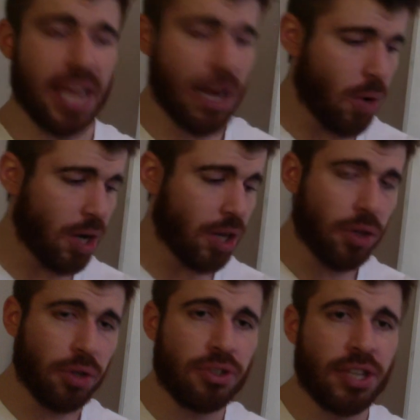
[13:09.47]
Hey, I want to
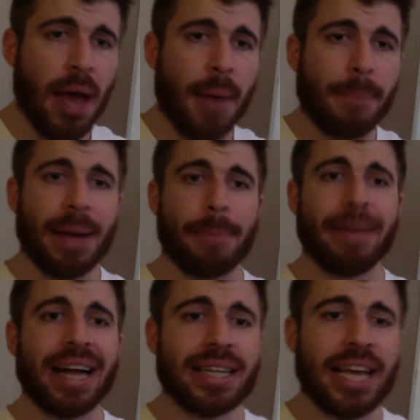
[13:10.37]
lose my
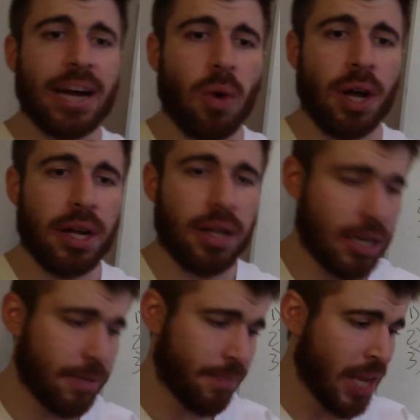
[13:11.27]
belly. I want to,
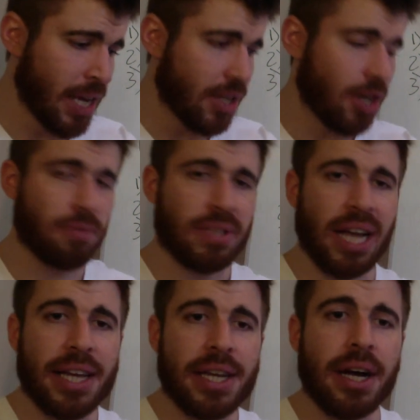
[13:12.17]
um, you know,
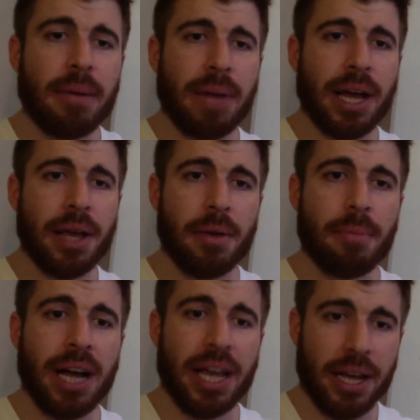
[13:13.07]
tighten up my,
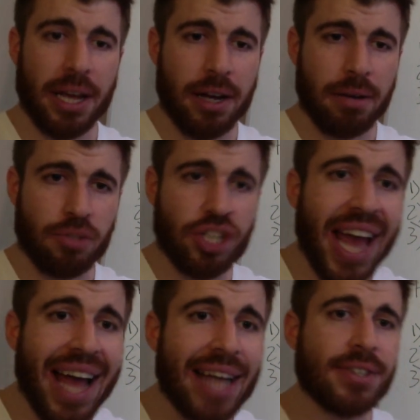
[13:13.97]
my uh,
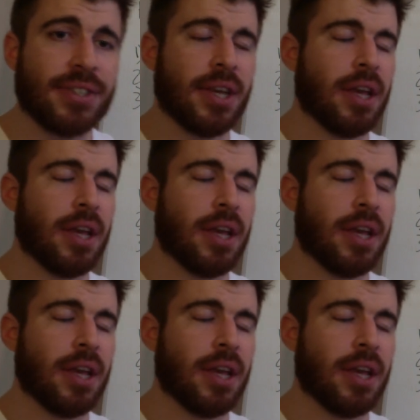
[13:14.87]
chest.